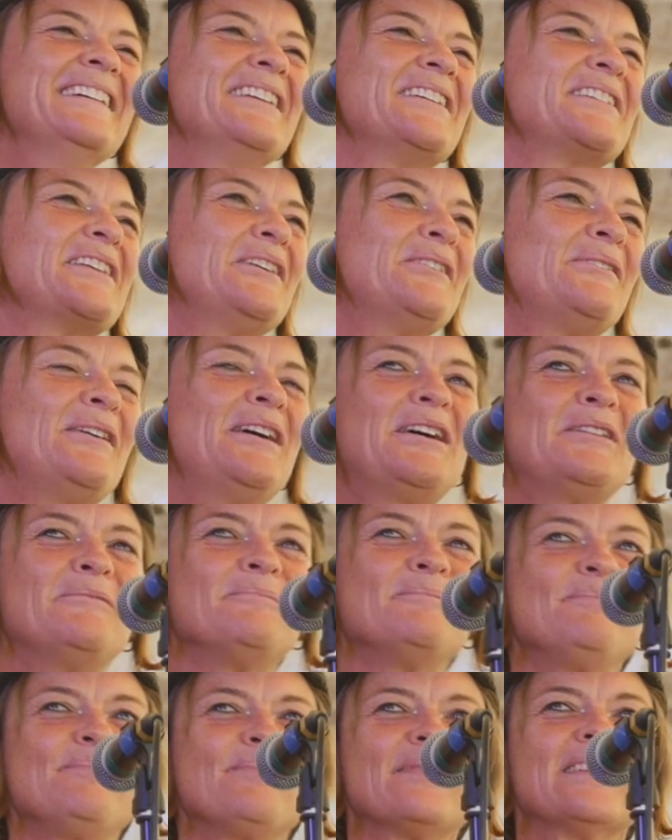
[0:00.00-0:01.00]

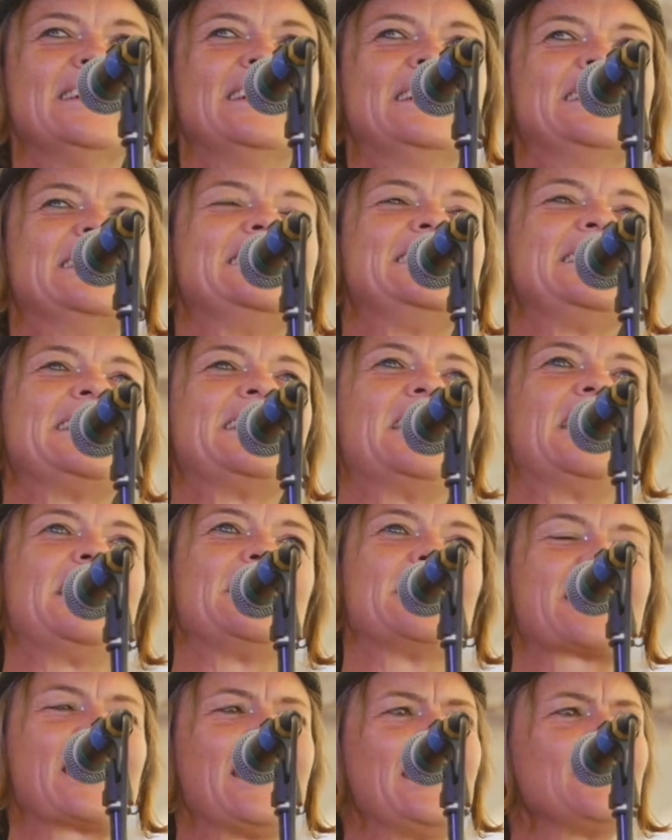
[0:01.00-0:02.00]
So yeah,
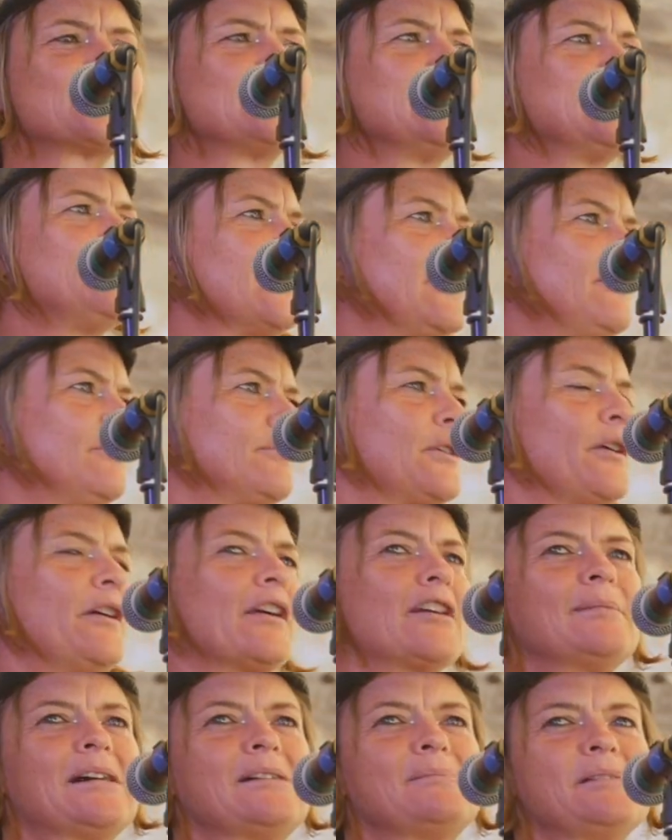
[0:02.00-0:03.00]
and occasionally when I'm
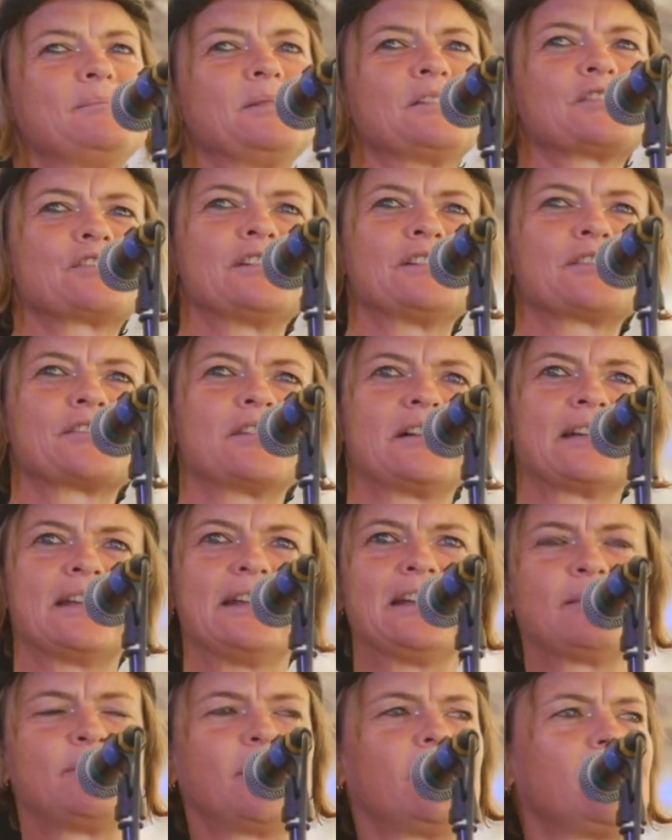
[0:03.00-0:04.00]
going about my business, I
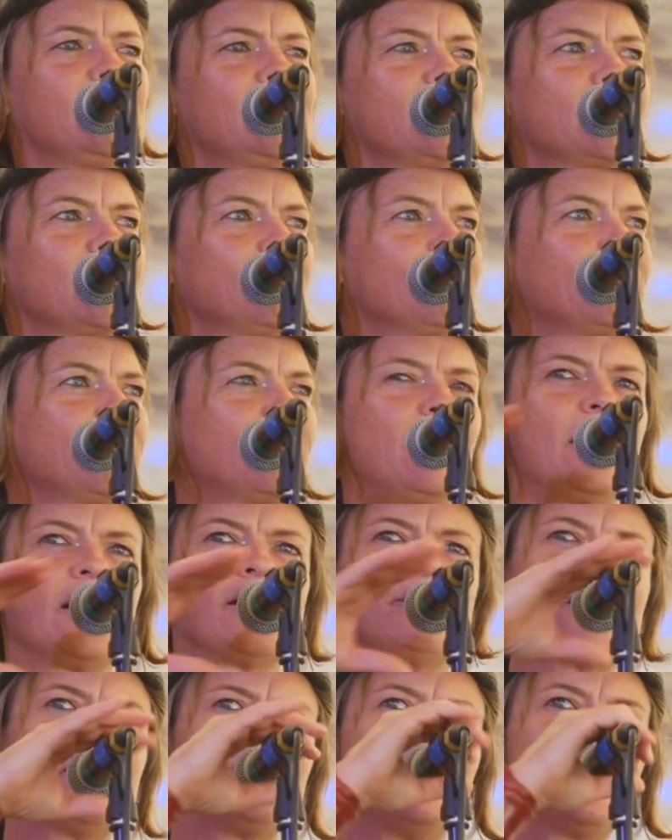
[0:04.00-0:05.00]
hear
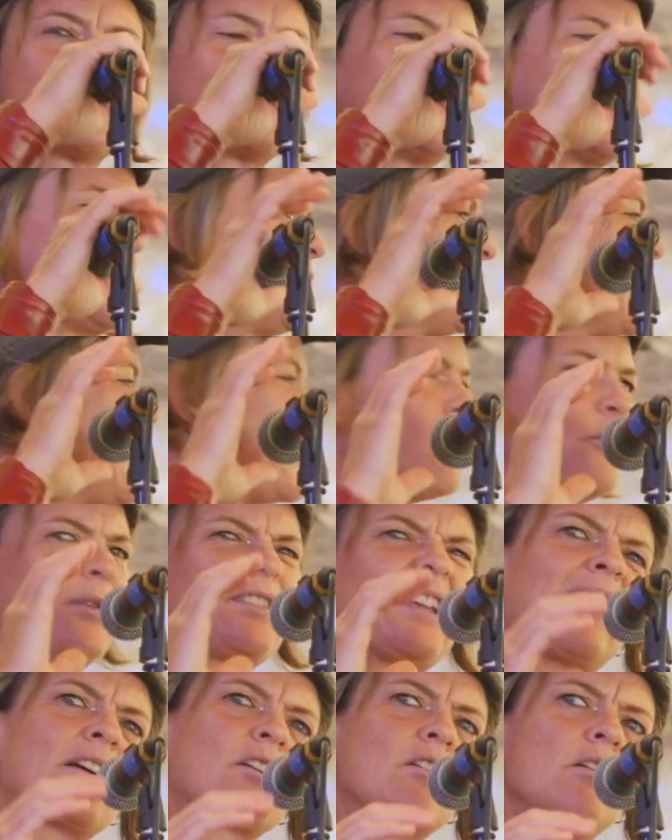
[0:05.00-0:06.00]
behind me a muttering, was
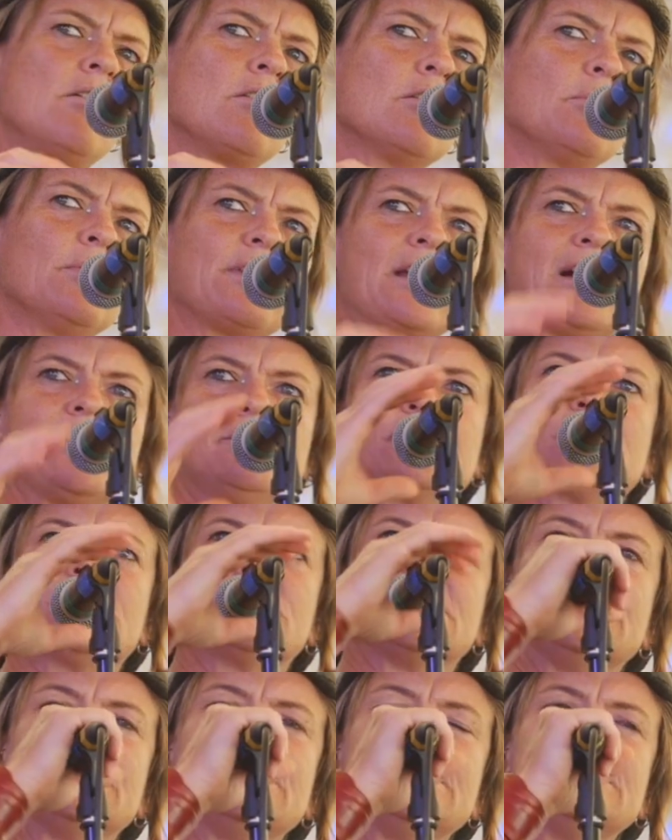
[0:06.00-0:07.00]
that a girl or was that a
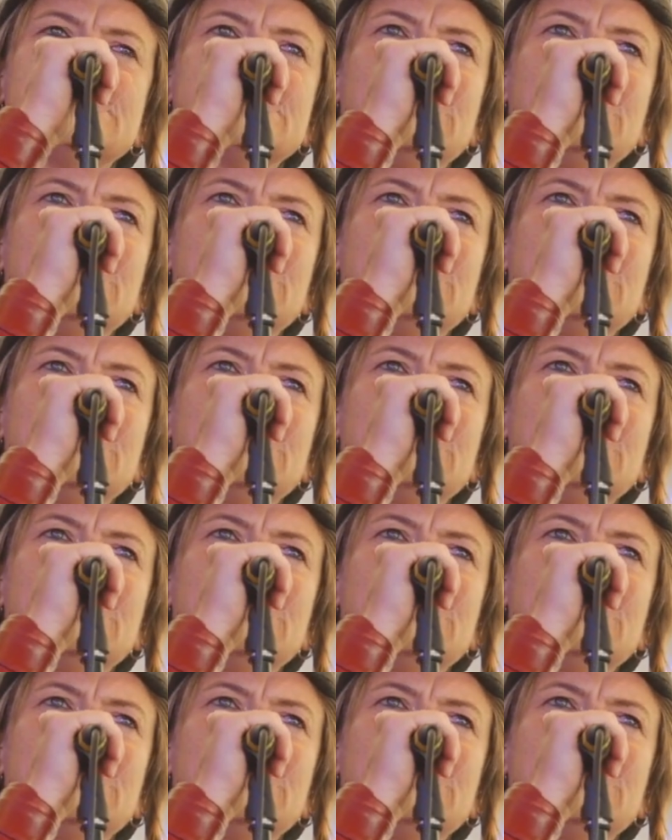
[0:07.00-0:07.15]
boy?